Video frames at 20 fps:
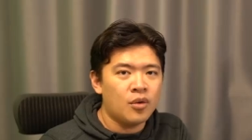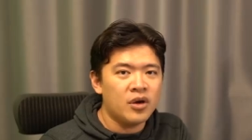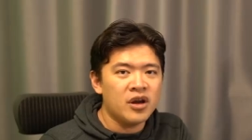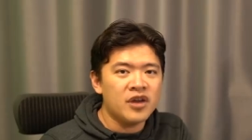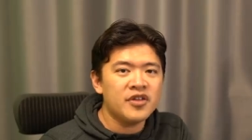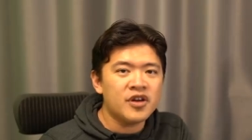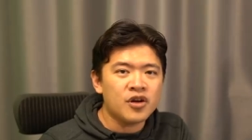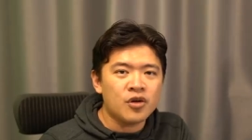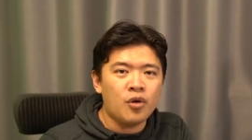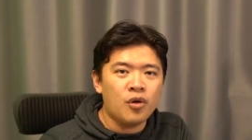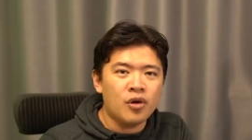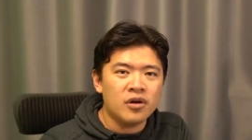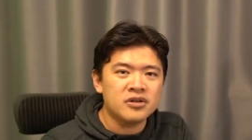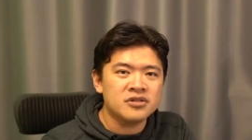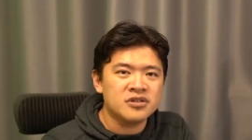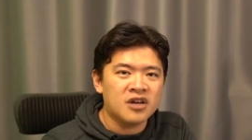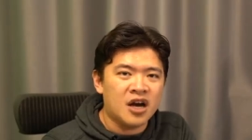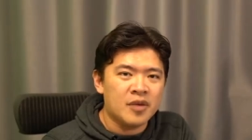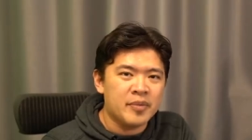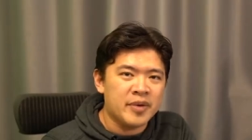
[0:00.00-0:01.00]
One of the core
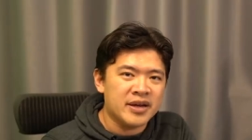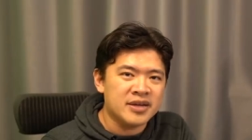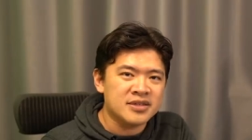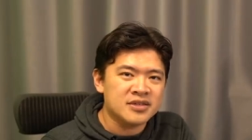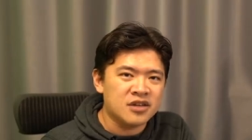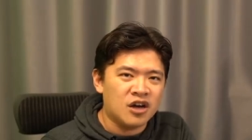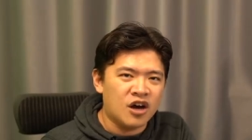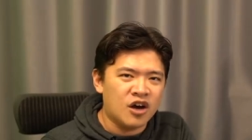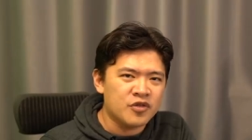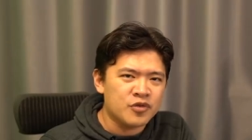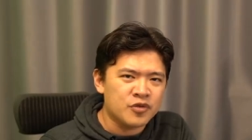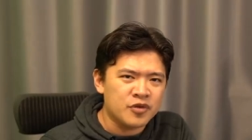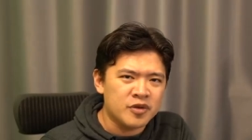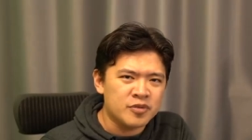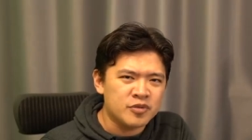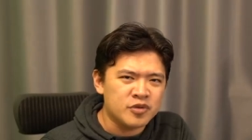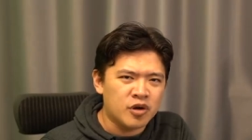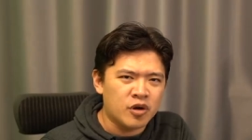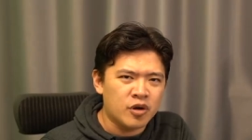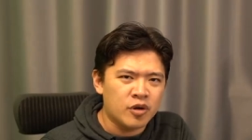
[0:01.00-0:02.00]
topics of
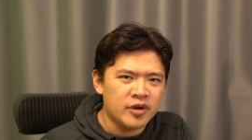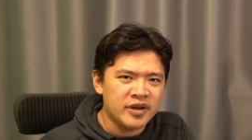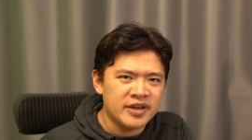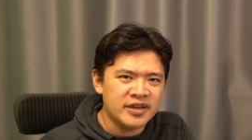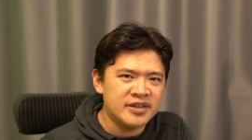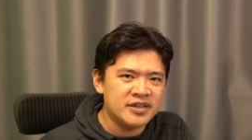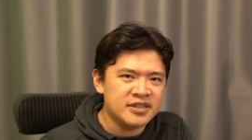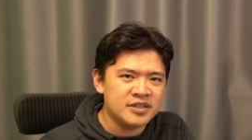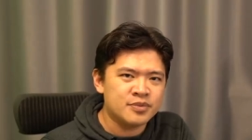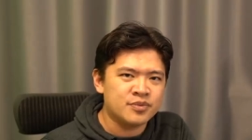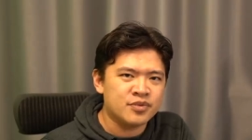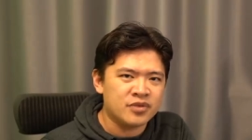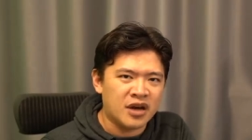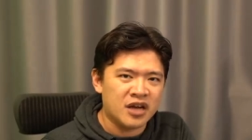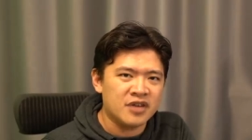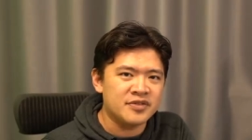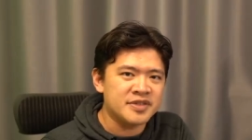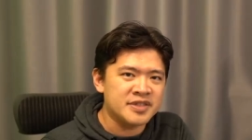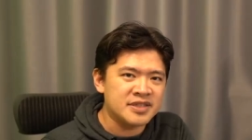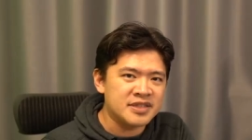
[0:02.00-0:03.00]
crypto is
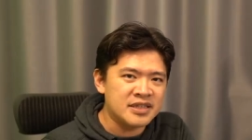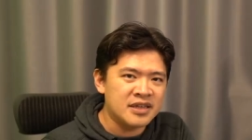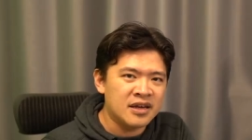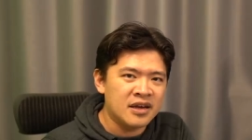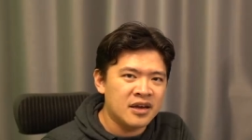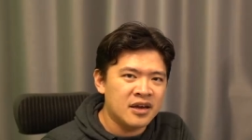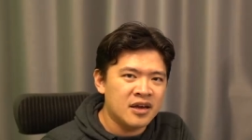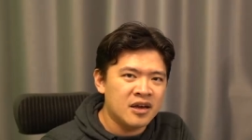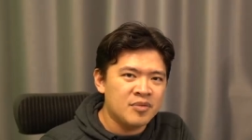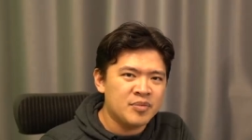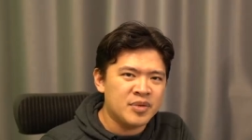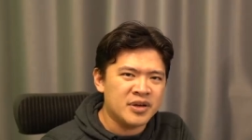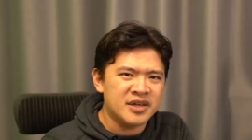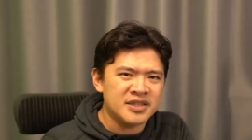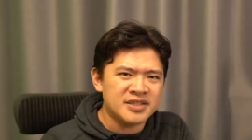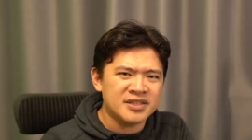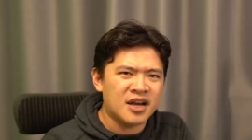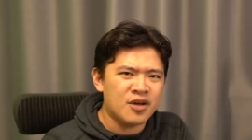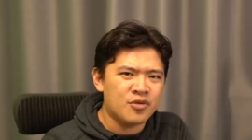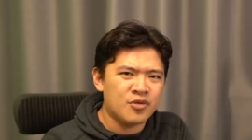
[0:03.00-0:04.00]
privacy,
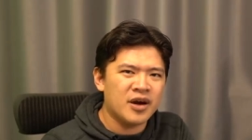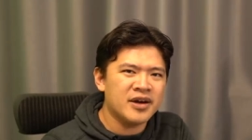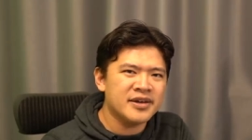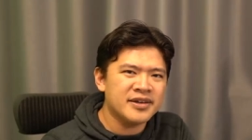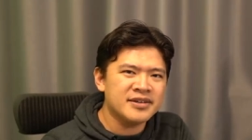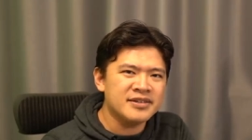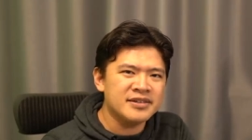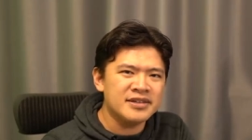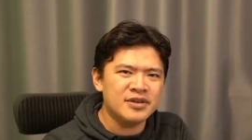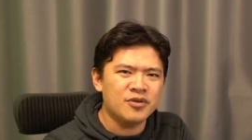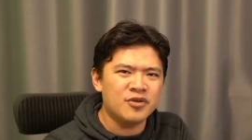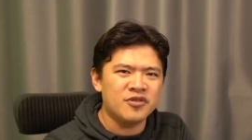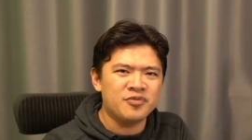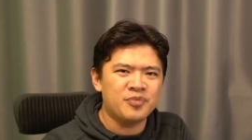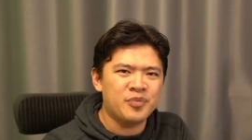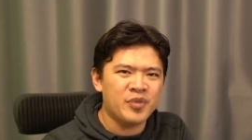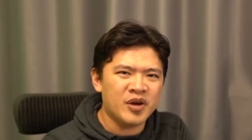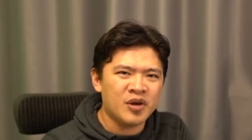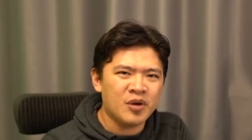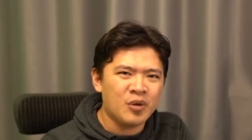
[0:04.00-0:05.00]
because ironically
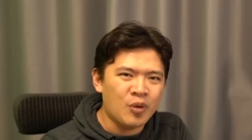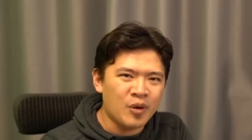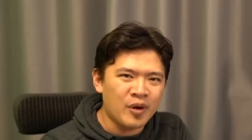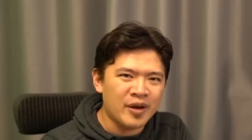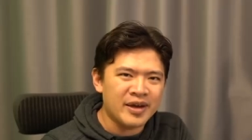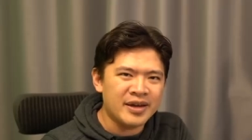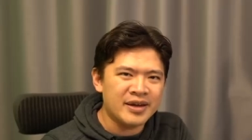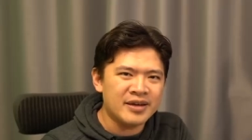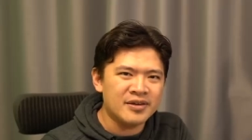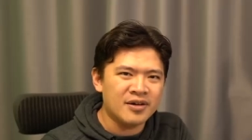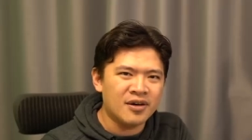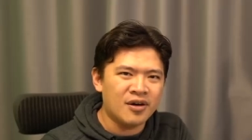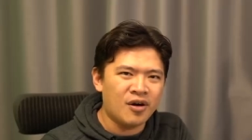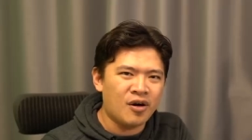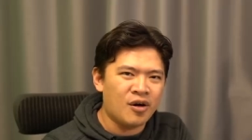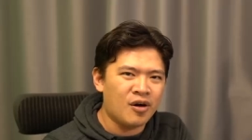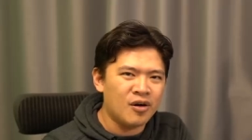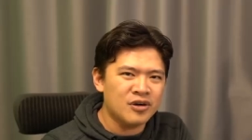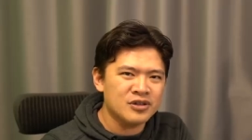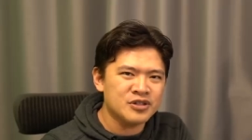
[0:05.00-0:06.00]
with Bitcoin,
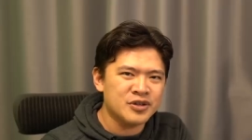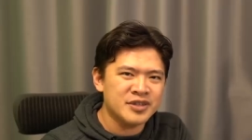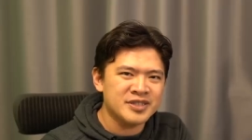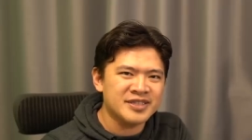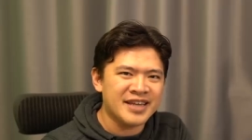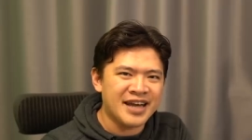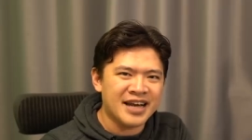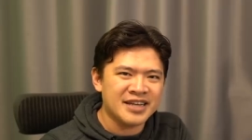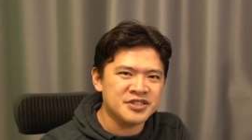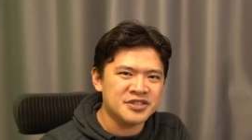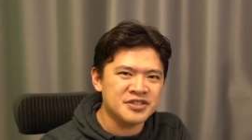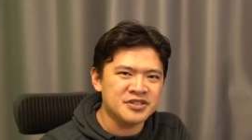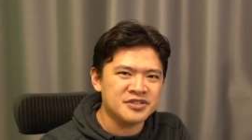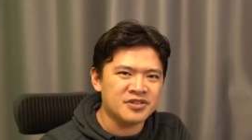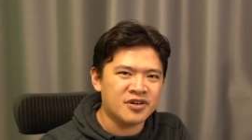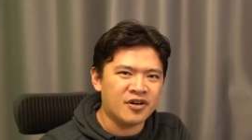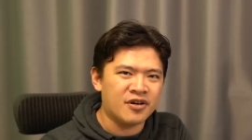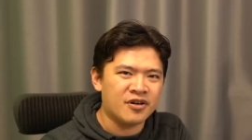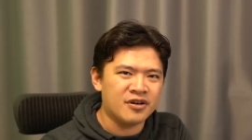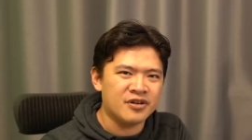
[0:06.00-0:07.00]
all
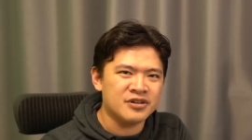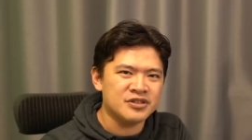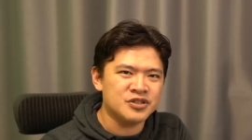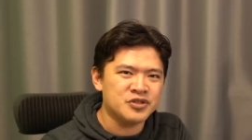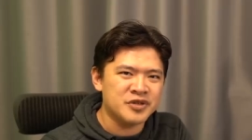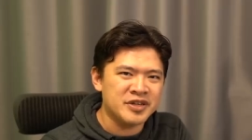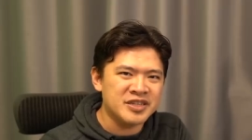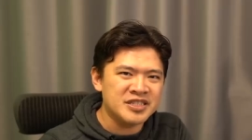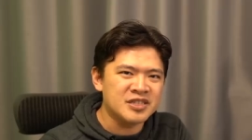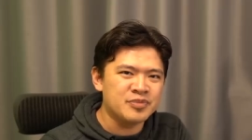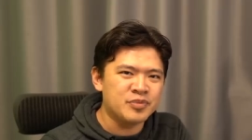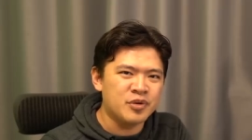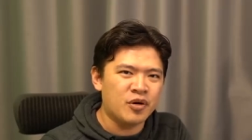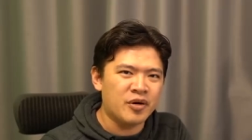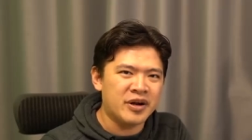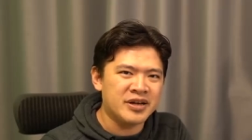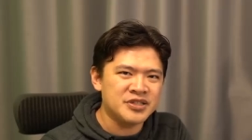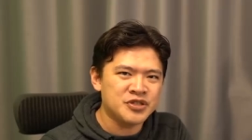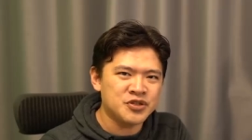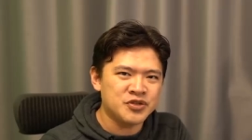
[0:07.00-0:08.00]
transactions are
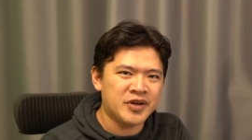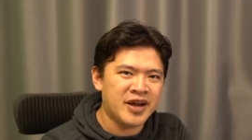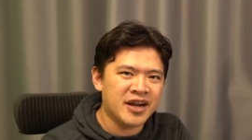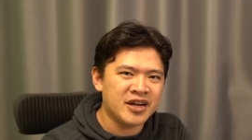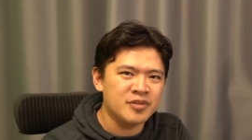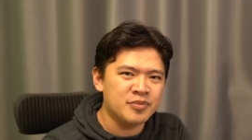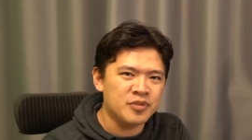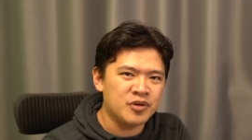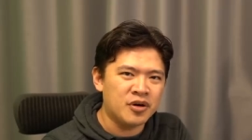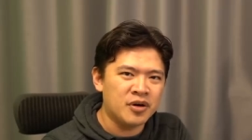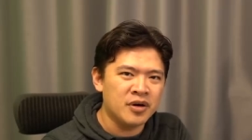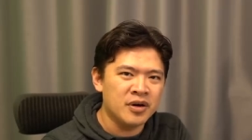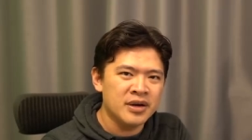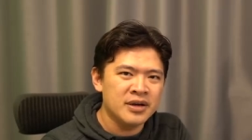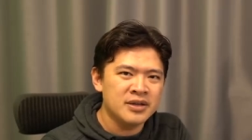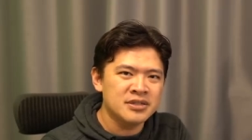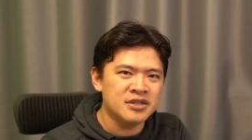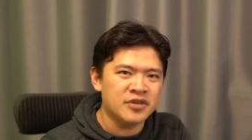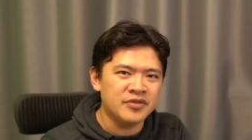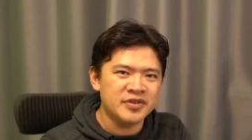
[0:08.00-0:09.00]
traceable and trackable.
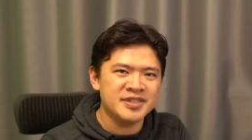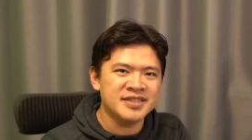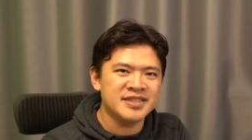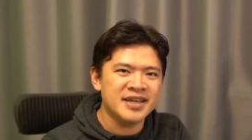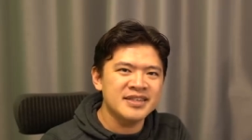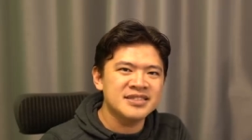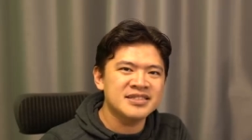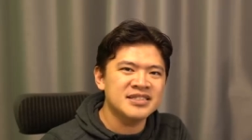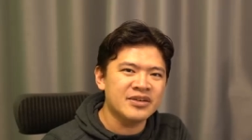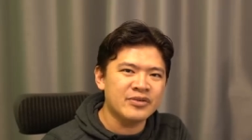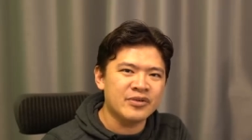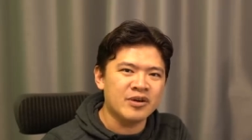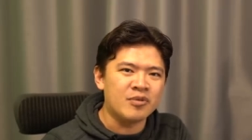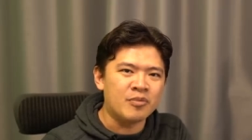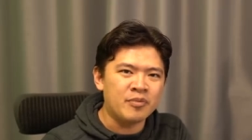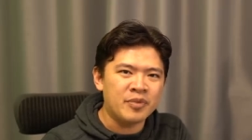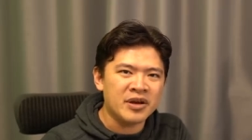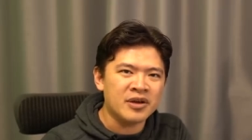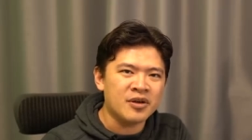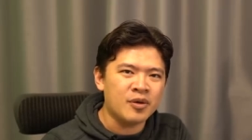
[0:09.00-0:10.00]
So if you send
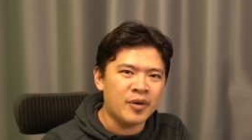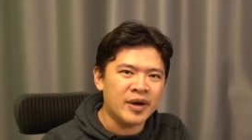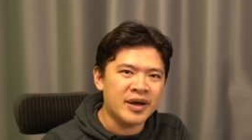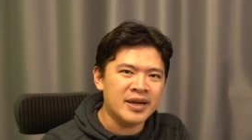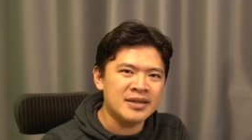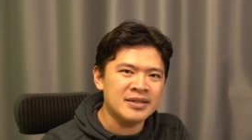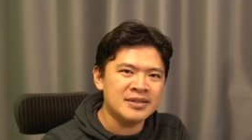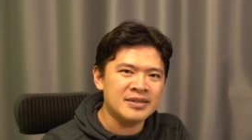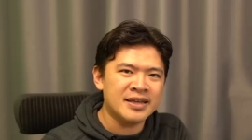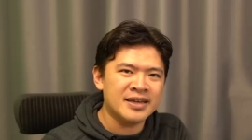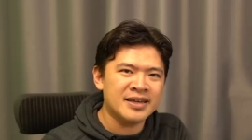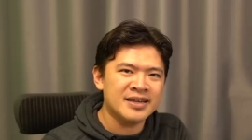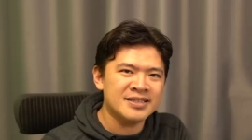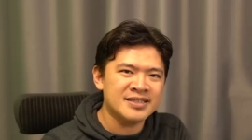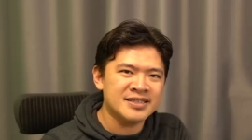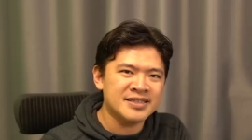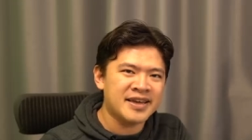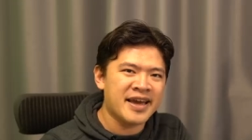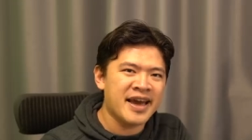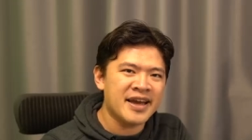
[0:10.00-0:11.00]
someone Bitcoin, they can
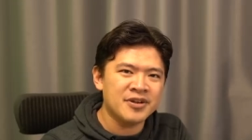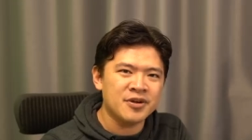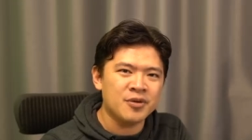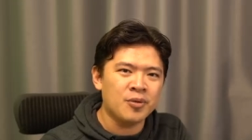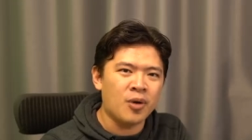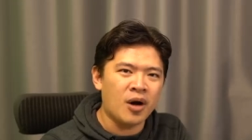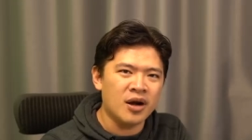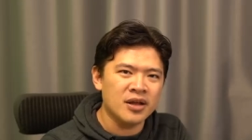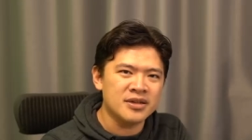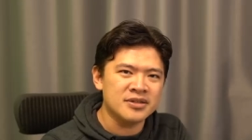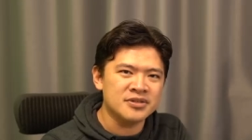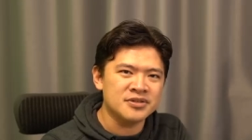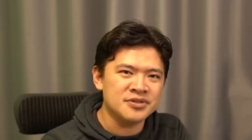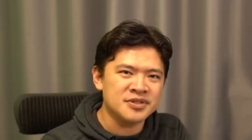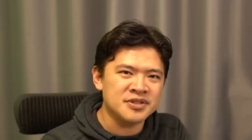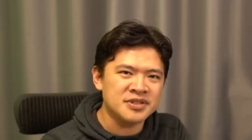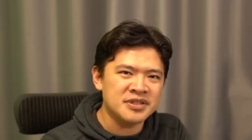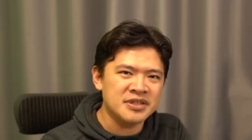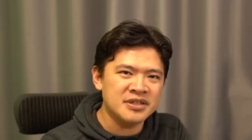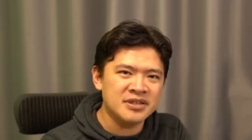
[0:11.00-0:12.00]
scan your wallet to
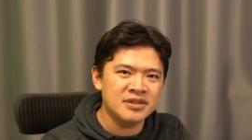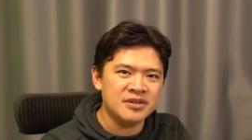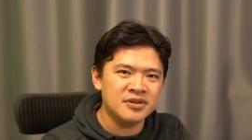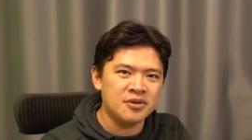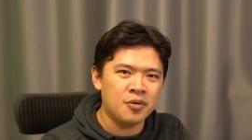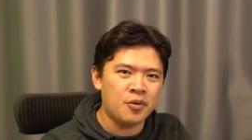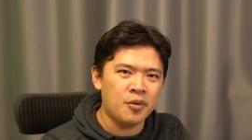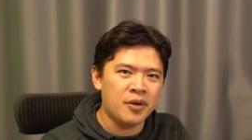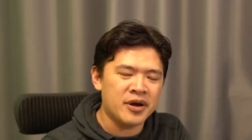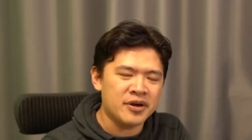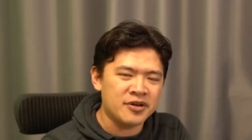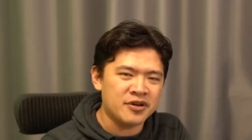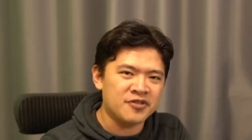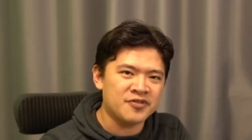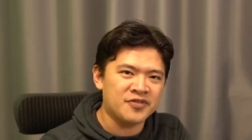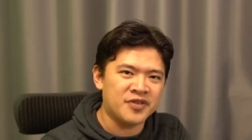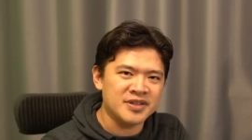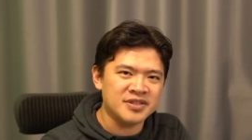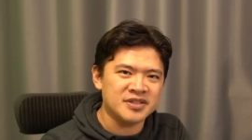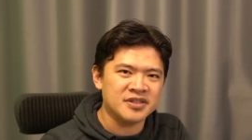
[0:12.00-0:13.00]
see where your
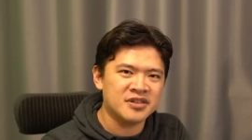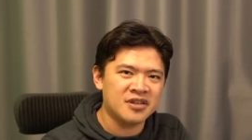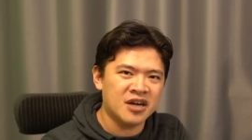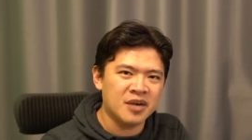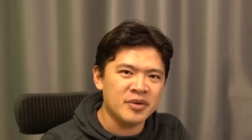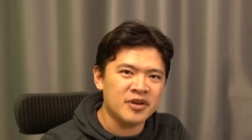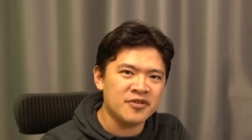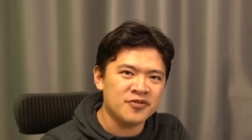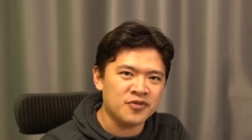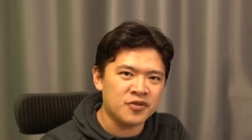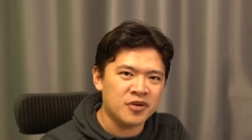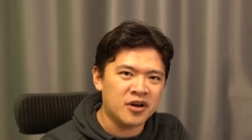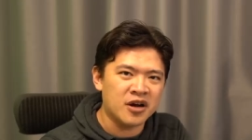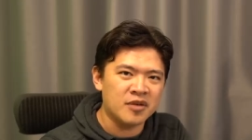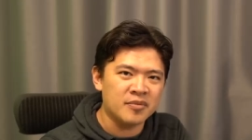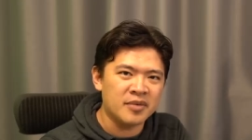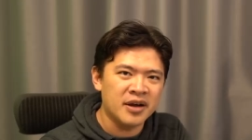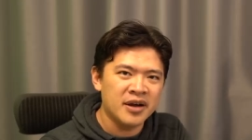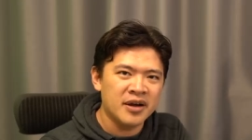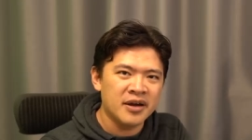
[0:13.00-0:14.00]
funds are coming
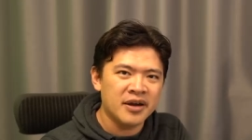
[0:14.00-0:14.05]
from